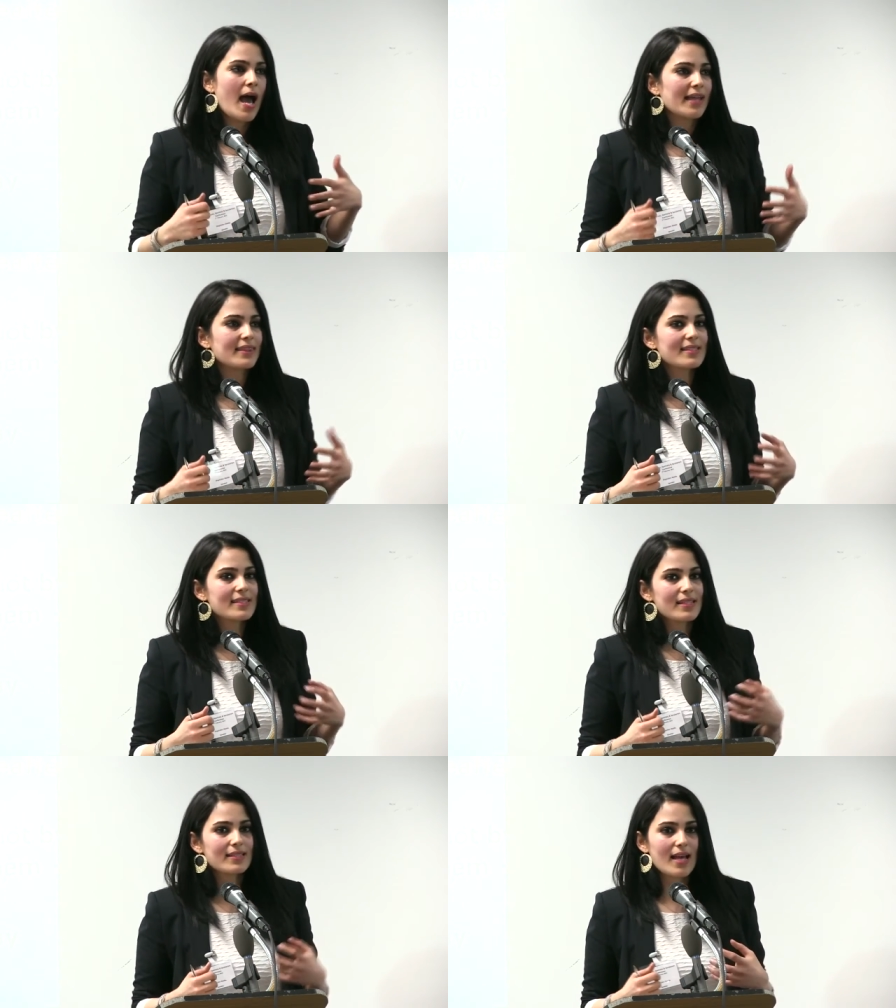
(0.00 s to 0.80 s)
And they
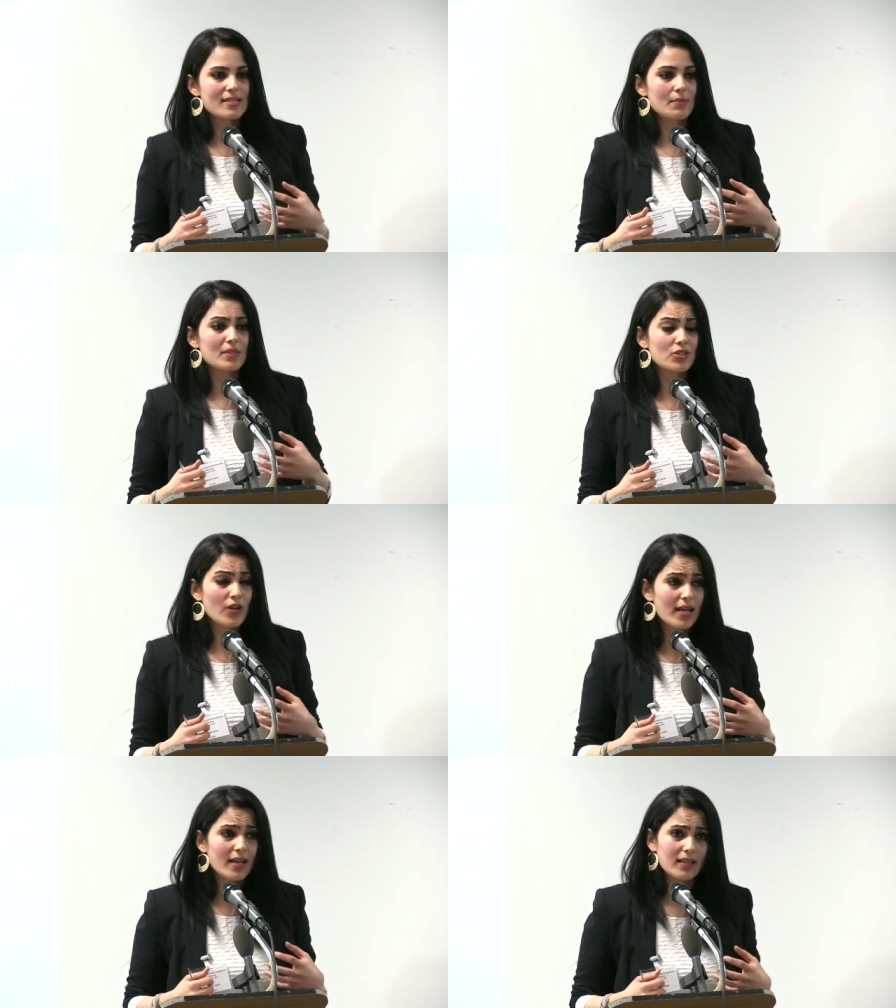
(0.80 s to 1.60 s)
see it as a
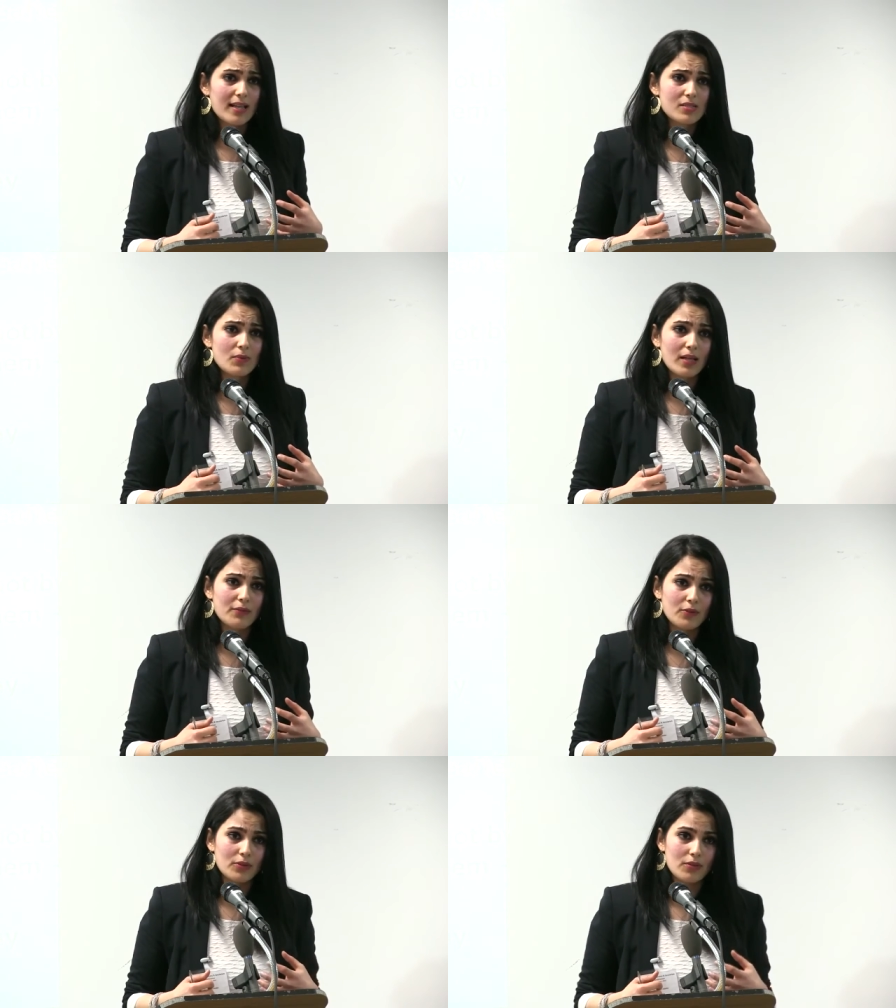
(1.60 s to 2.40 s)
betrayal as
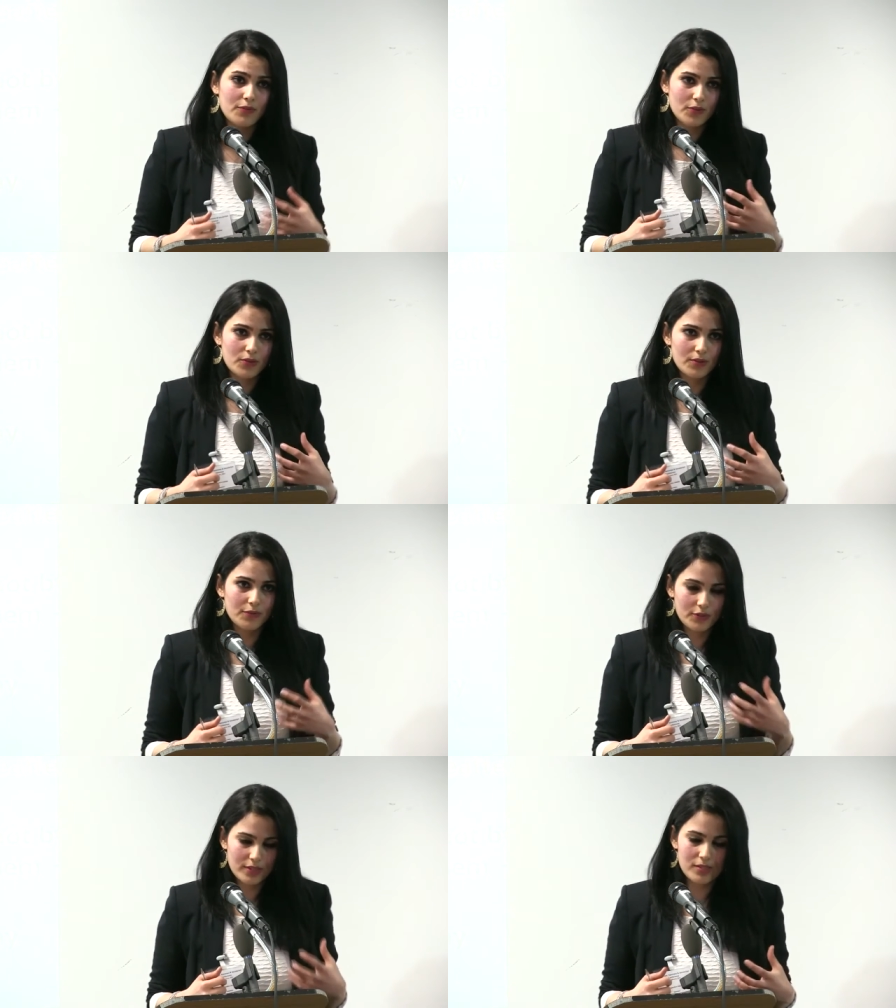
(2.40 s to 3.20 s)
well for, the, for,
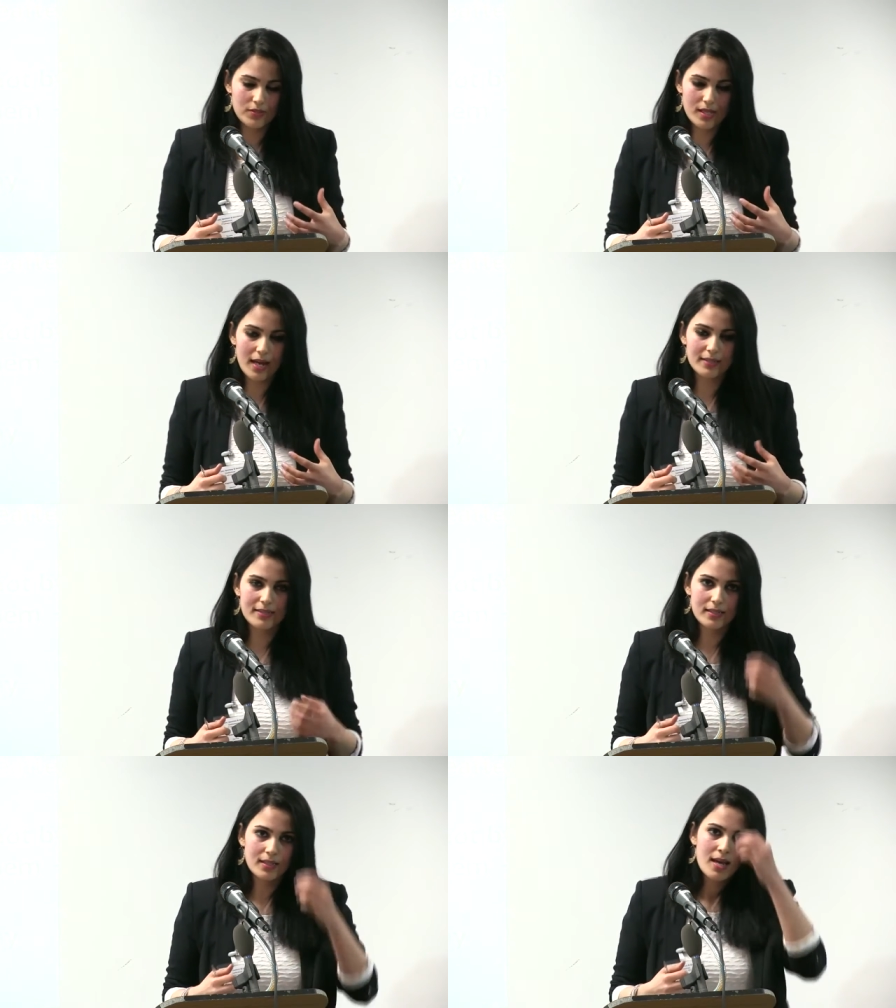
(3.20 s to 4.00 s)
for the
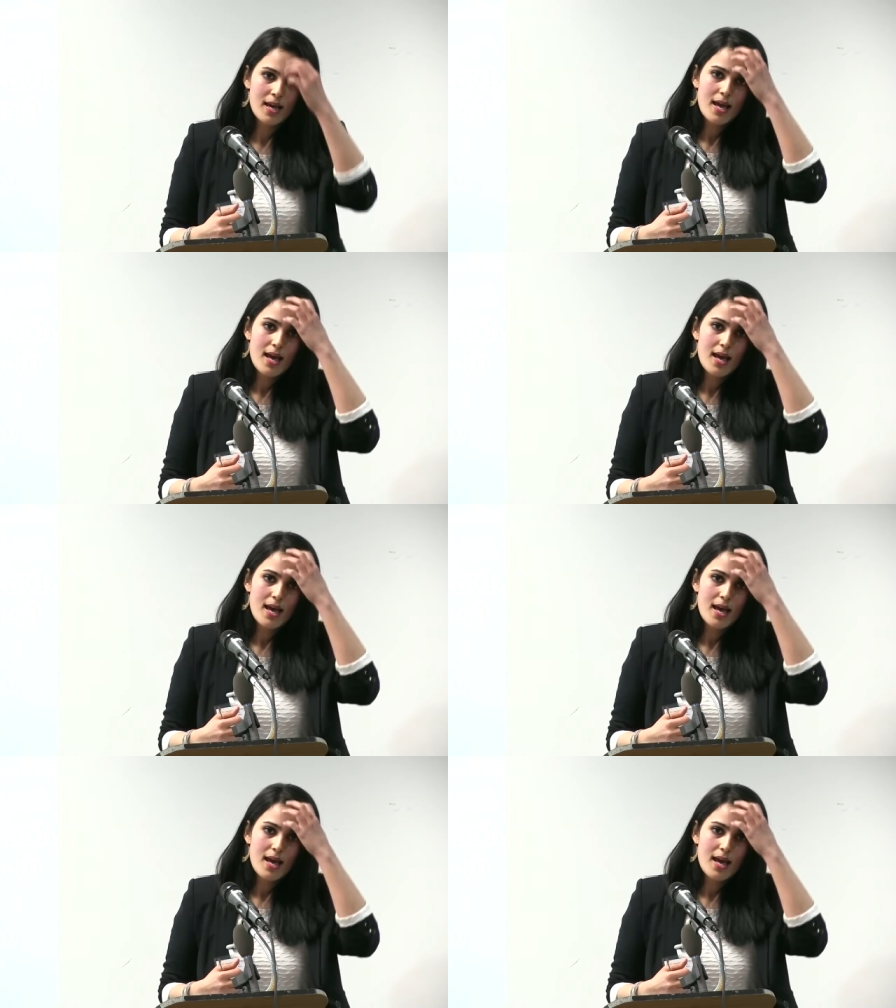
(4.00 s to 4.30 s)
society,